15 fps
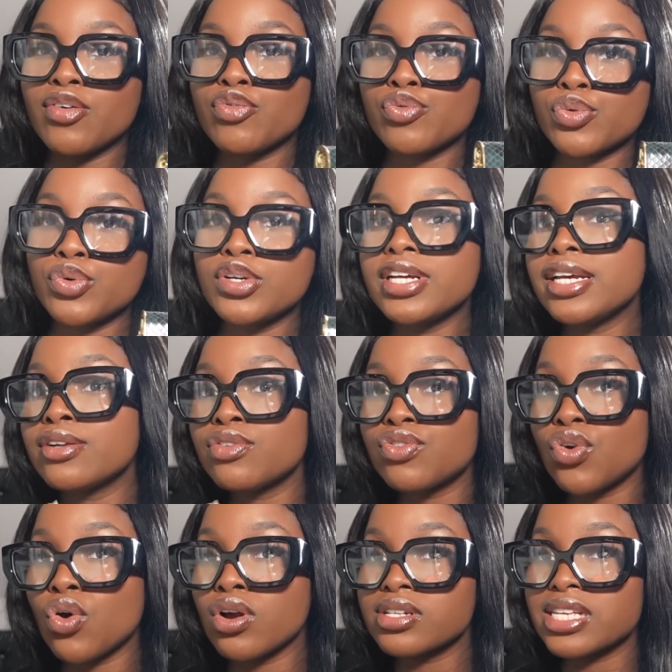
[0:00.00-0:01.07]
a fruity and
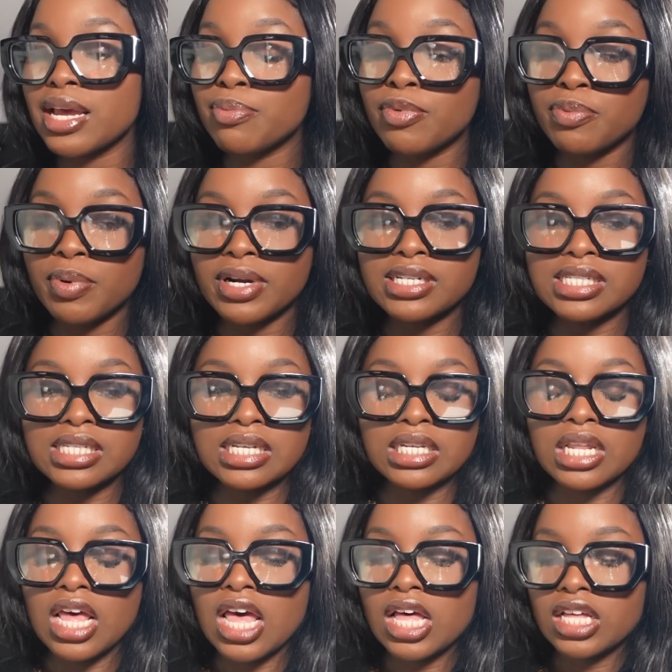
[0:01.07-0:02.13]
floral type of
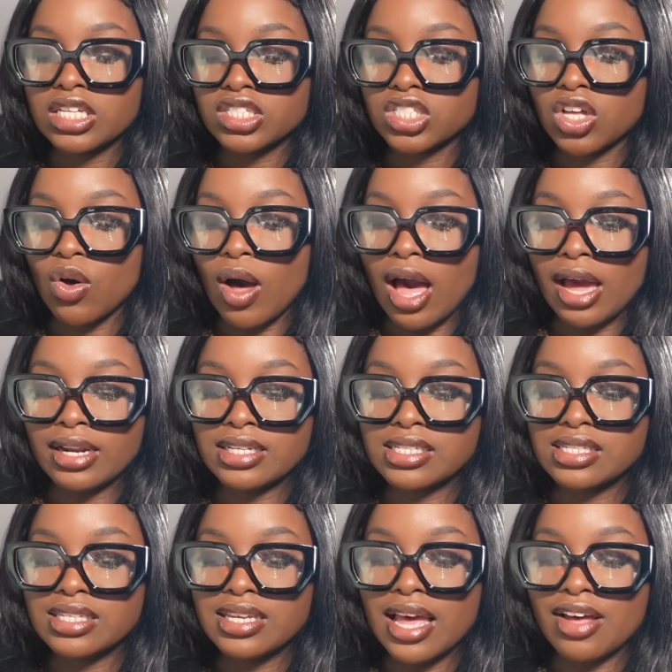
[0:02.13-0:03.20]
person. So
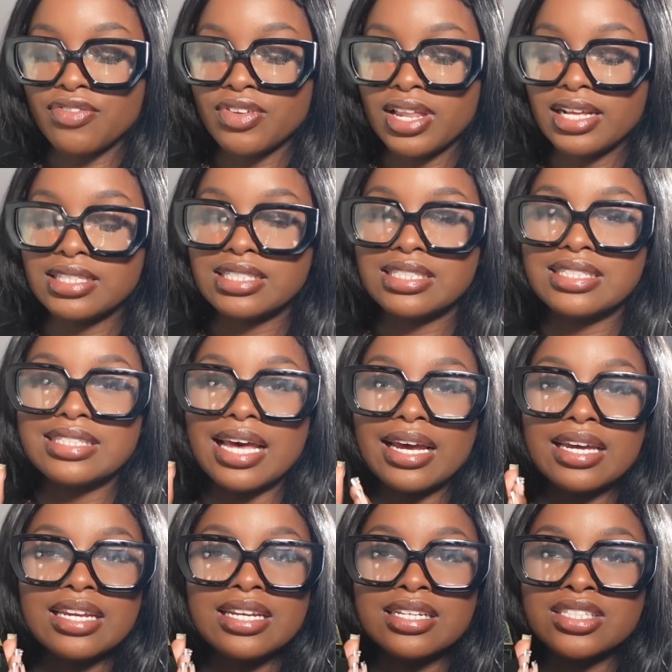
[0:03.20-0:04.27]
honestly, I feel like
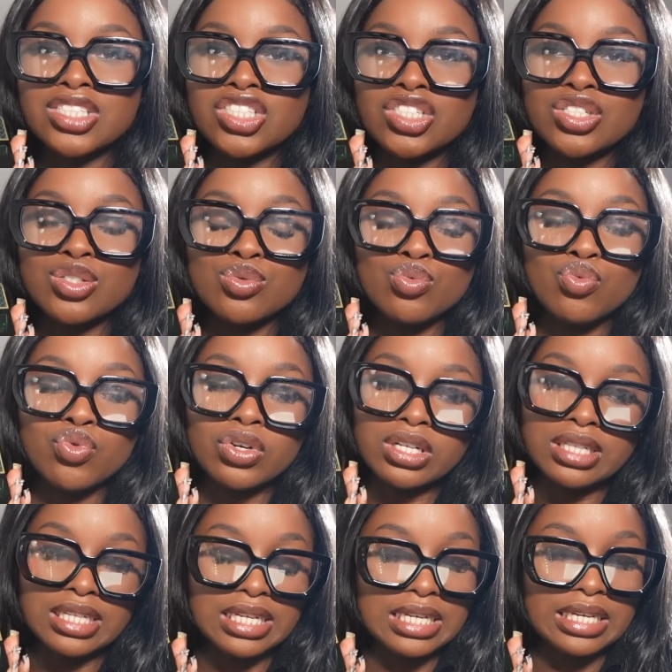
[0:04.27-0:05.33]
Decadence just
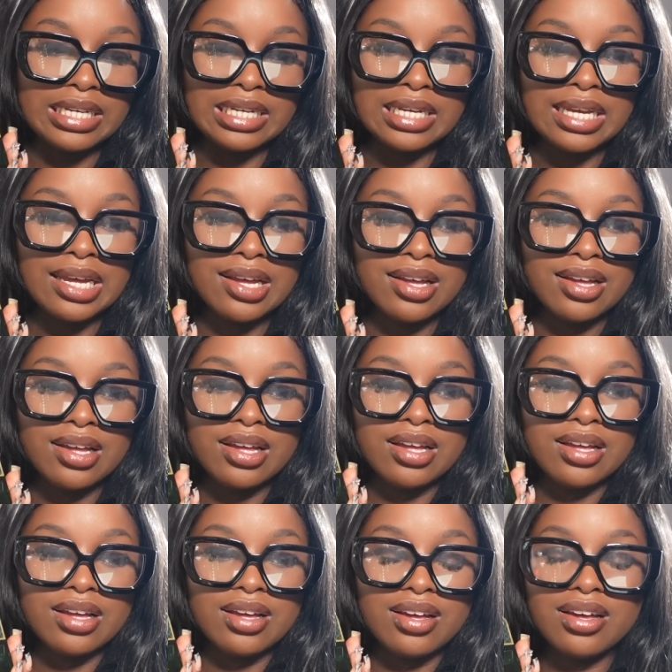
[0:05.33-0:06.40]
really,
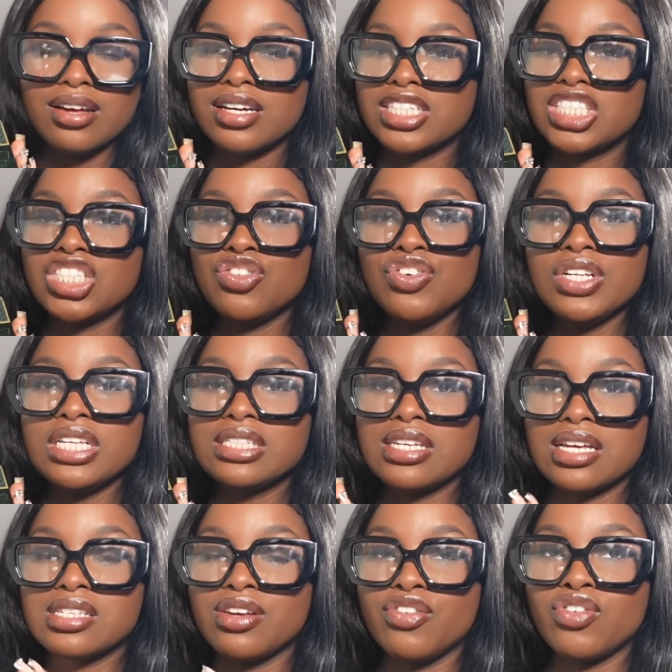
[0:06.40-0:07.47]
she really
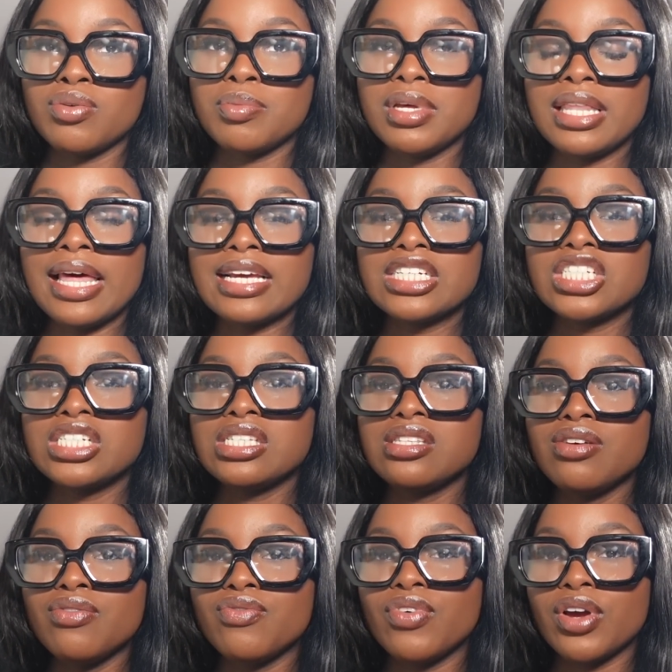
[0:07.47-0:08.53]
does it for me. Like, she's
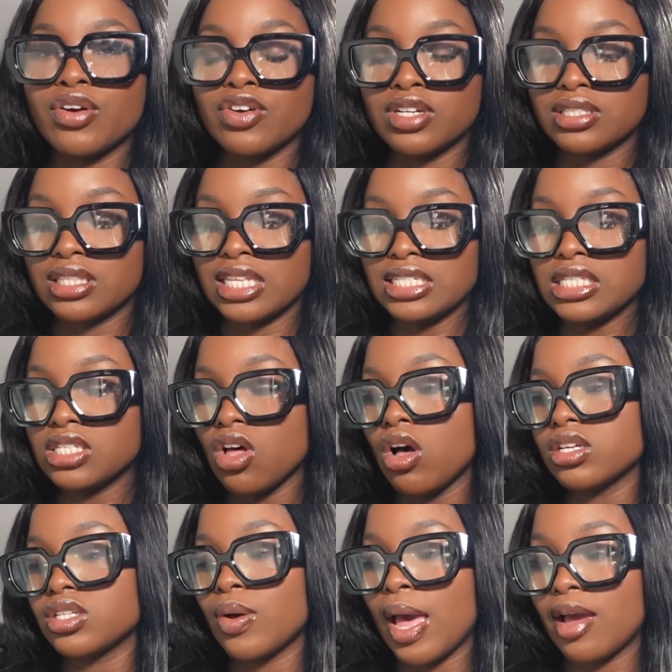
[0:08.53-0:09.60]
a very, this is
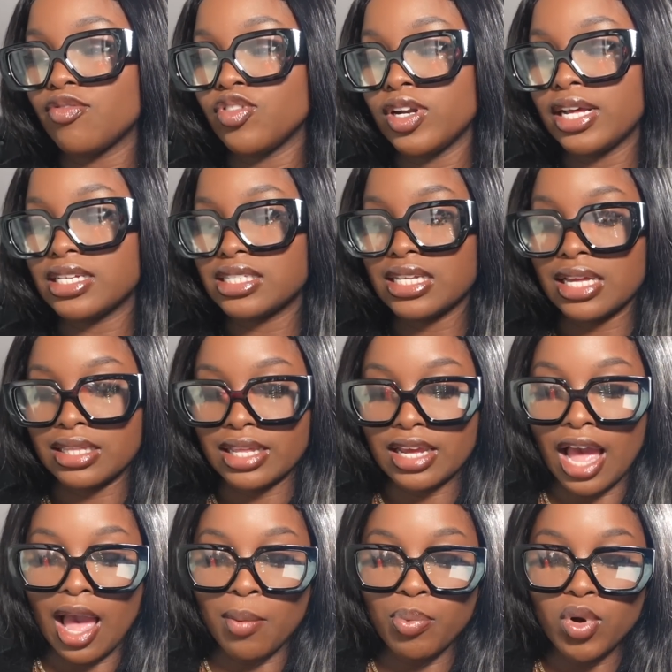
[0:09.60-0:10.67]
also an everyday scent. Like,
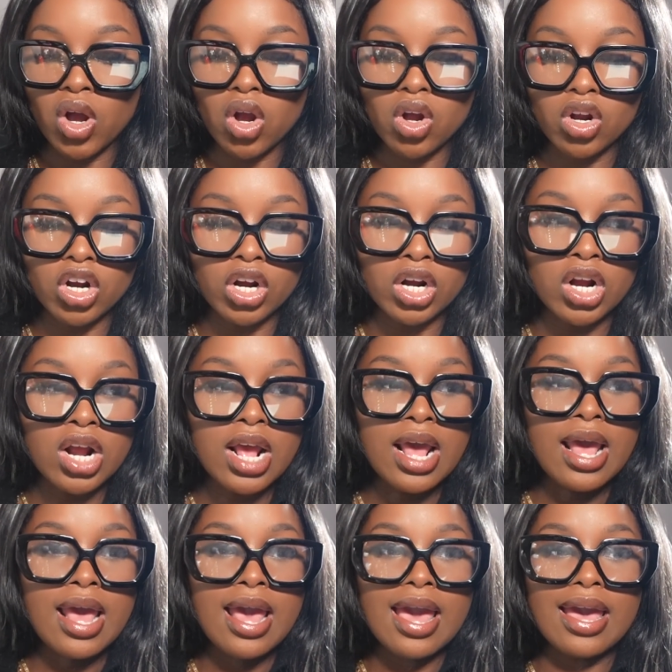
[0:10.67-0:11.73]
I put her
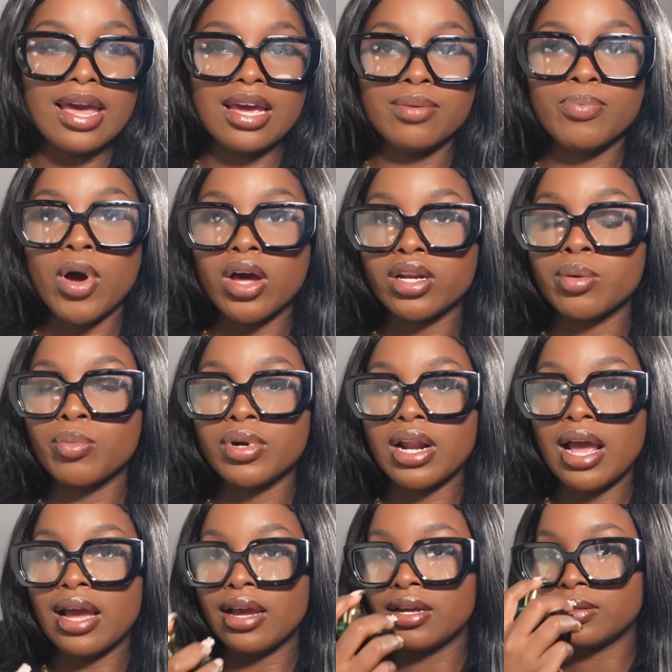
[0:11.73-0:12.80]
and bottle number
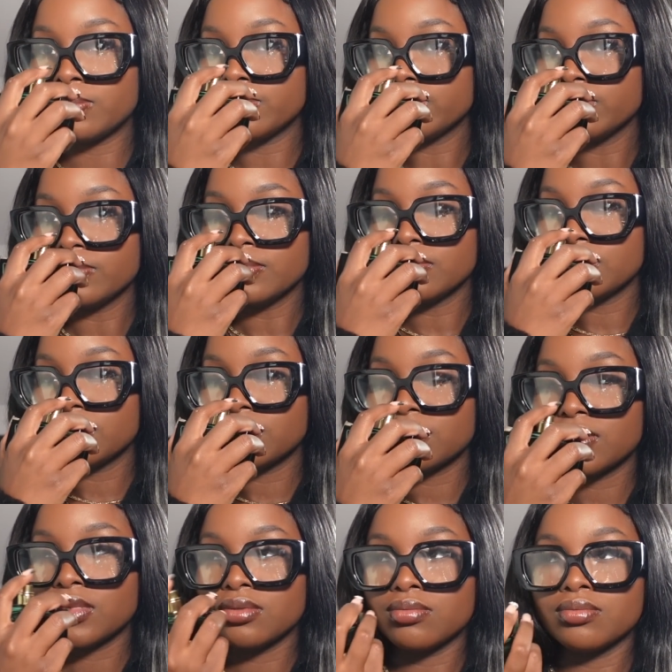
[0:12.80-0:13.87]
9
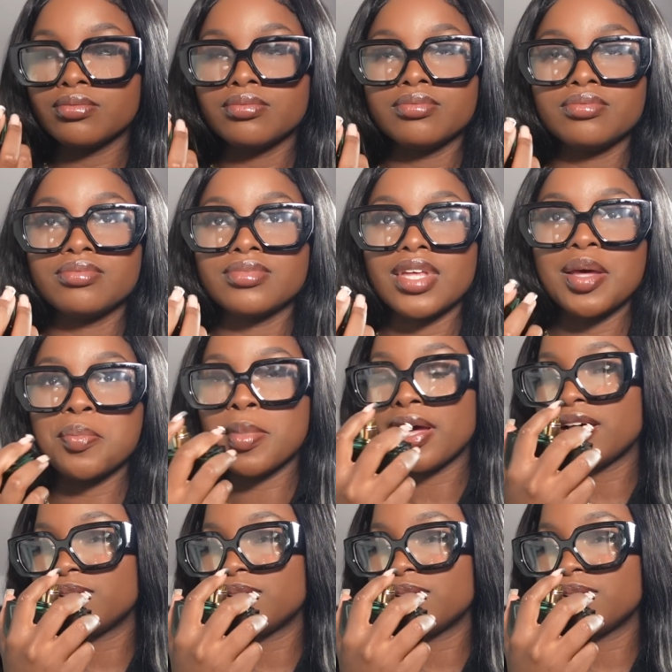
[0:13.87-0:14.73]
in